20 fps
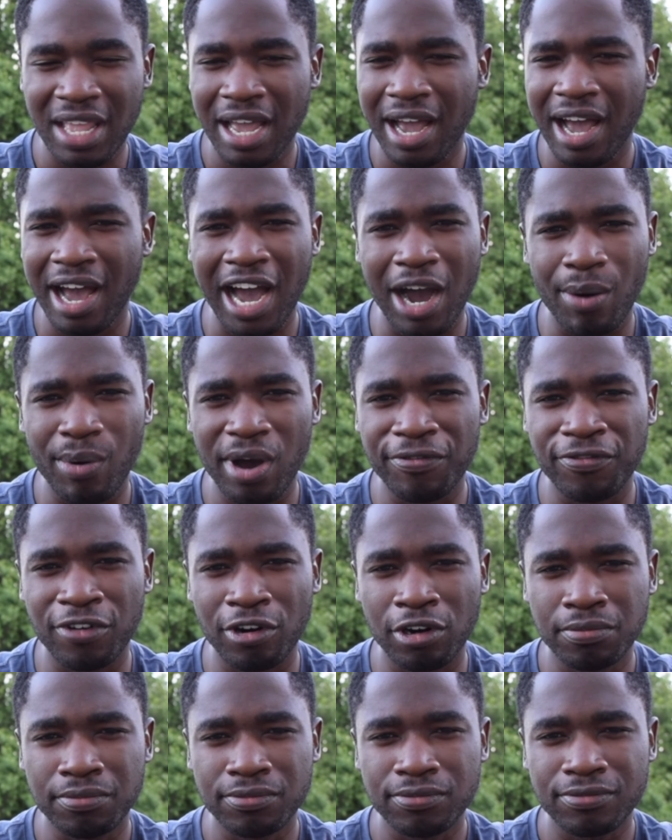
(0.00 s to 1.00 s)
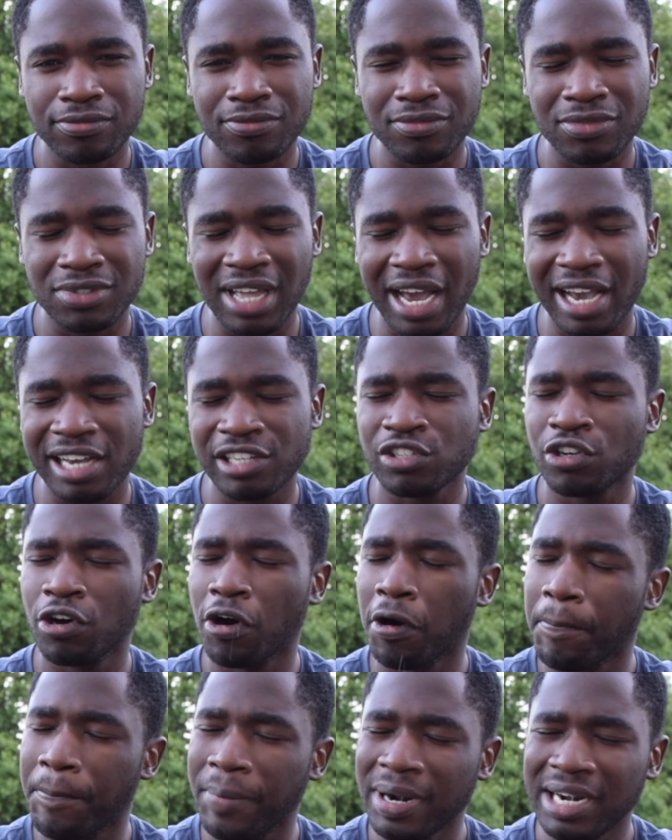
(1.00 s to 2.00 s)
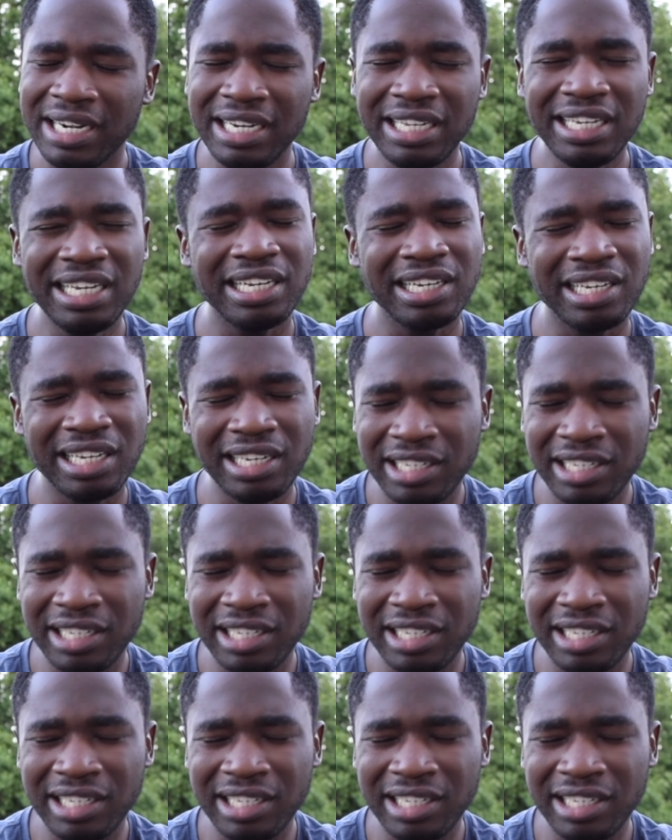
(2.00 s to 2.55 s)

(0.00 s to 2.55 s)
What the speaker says: However, that is completely